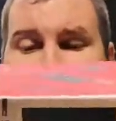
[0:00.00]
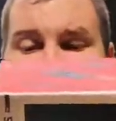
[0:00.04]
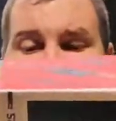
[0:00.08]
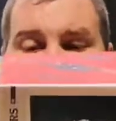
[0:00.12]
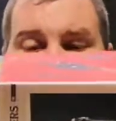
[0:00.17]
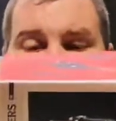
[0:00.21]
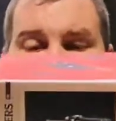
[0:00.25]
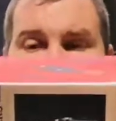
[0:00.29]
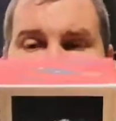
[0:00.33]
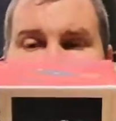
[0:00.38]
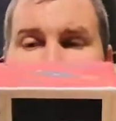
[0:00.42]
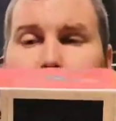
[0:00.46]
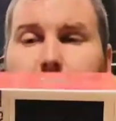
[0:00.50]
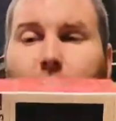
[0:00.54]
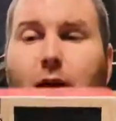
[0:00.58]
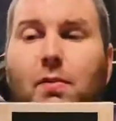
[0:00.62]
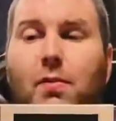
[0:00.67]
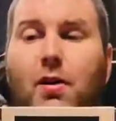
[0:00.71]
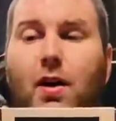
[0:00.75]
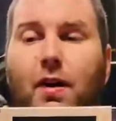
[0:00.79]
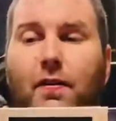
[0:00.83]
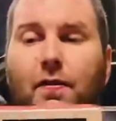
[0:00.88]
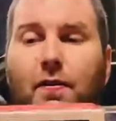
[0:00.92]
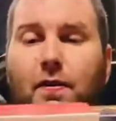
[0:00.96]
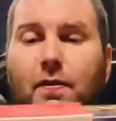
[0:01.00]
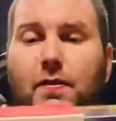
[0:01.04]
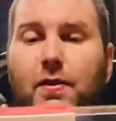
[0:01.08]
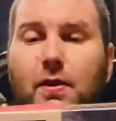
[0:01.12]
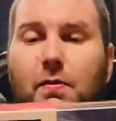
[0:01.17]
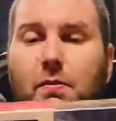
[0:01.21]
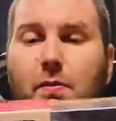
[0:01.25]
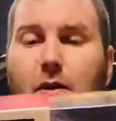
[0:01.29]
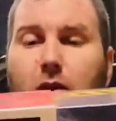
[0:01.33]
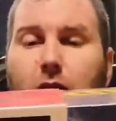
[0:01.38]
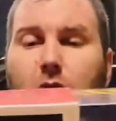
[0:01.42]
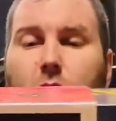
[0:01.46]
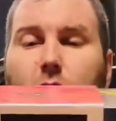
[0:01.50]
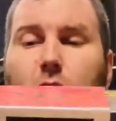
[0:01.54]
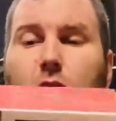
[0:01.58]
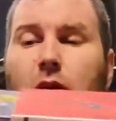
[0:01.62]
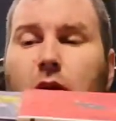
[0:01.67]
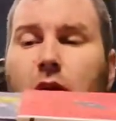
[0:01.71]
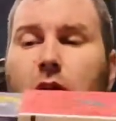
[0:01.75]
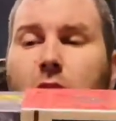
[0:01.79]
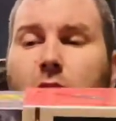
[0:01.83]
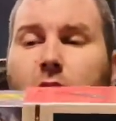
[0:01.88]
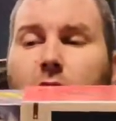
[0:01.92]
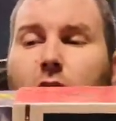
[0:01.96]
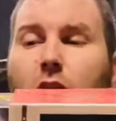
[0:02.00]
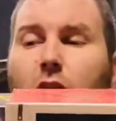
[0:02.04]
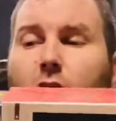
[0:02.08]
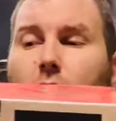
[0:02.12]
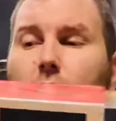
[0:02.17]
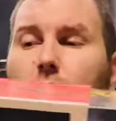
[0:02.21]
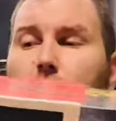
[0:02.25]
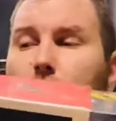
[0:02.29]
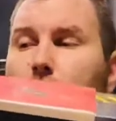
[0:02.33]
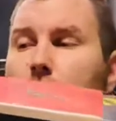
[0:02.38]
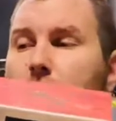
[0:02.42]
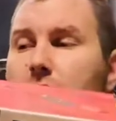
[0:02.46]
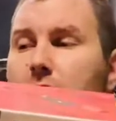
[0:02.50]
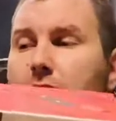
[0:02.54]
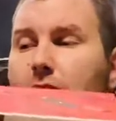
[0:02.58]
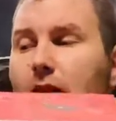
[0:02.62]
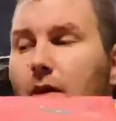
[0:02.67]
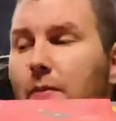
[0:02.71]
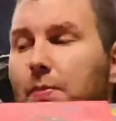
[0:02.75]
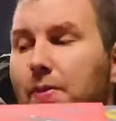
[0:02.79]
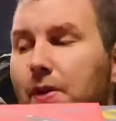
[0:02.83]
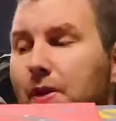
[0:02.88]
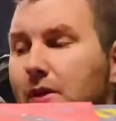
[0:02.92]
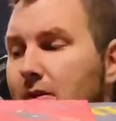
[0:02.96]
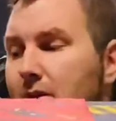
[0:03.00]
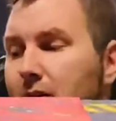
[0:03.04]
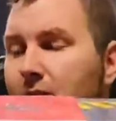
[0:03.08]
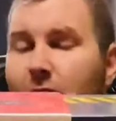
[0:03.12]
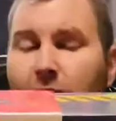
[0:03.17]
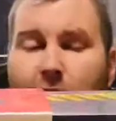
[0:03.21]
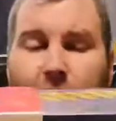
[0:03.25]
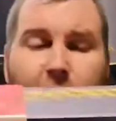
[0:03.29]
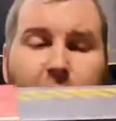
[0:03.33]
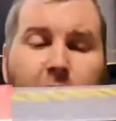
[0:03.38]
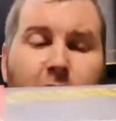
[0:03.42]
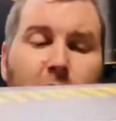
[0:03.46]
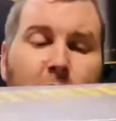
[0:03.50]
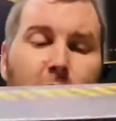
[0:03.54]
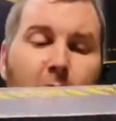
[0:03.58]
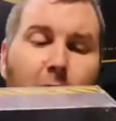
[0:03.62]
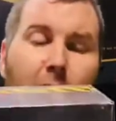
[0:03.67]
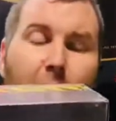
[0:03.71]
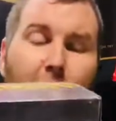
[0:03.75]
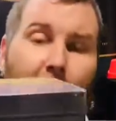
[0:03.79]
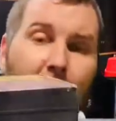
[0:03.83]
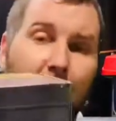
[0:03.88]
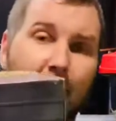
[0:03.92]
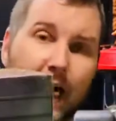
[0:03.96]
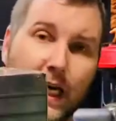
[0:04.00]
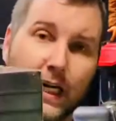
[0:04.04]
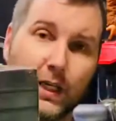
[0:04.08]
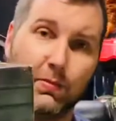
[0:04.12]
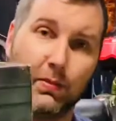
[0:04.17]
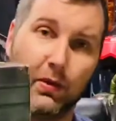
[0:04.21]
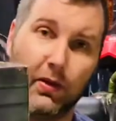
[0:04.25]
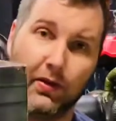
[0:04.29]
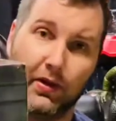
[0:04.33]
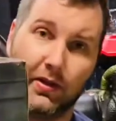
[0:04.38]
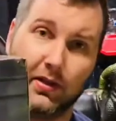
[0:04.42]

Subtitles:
The tape came off of the middle cardboard slider piece. This is made by Hasbro.